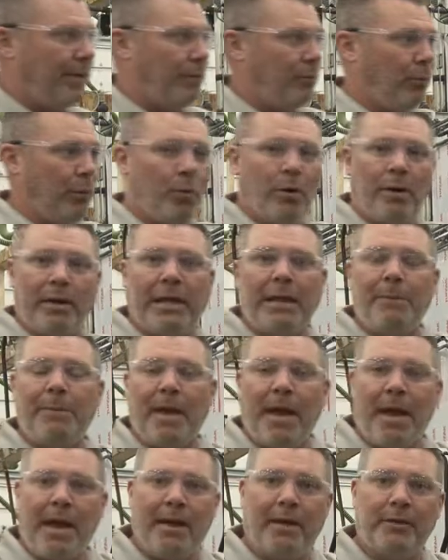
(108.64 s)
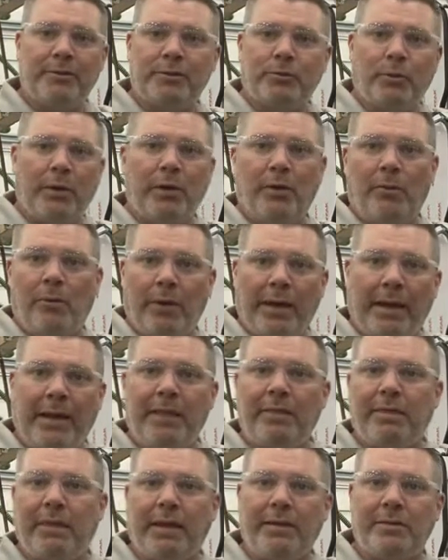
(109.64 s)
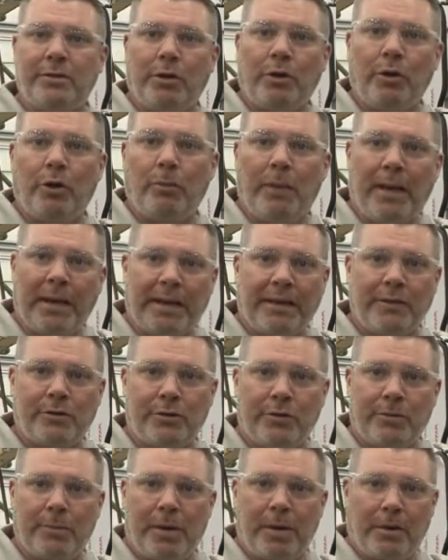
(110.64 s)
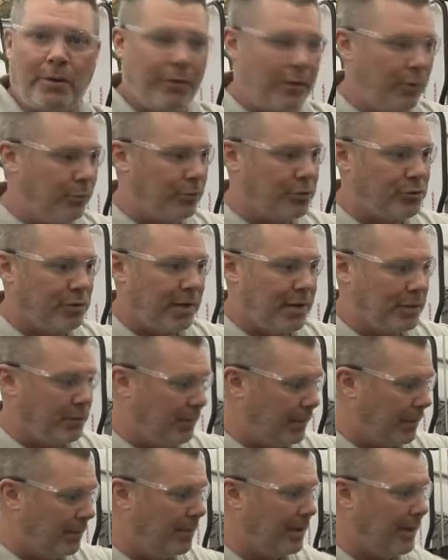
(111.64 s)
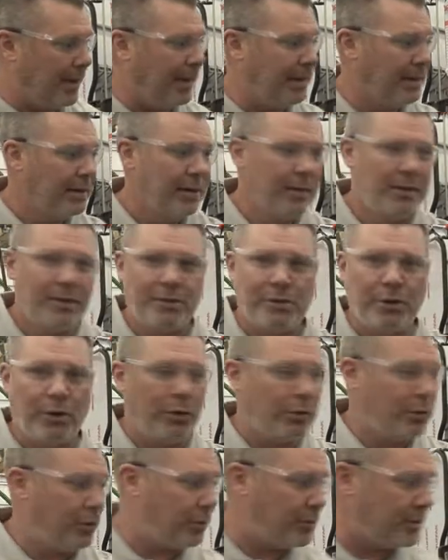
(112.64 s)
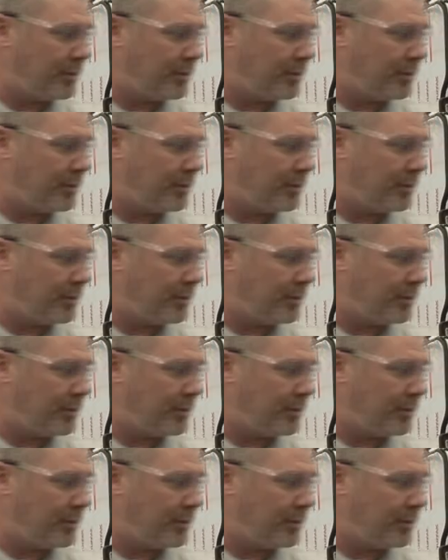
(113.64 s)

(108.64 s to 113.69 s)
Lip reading: we want to keep it housed. We don't want anything to go back into the bottle that we're trying to eliminate. So you